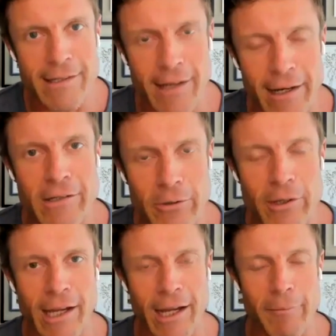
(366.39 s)
in
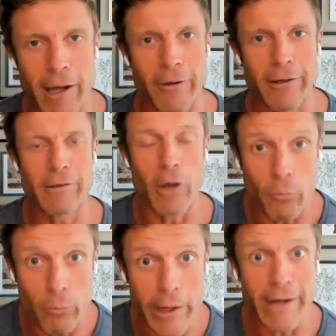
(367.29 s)
1982 that came out
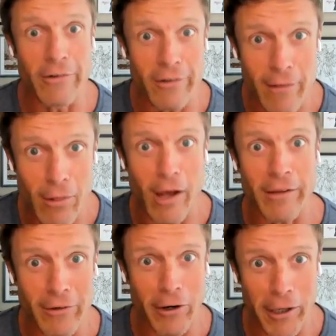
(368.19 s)
called Raiders of the
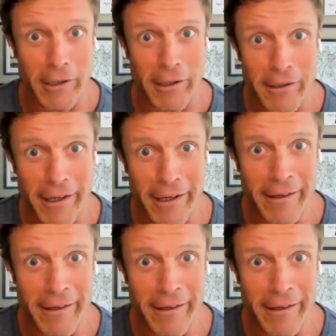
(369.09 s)
Lost Ark.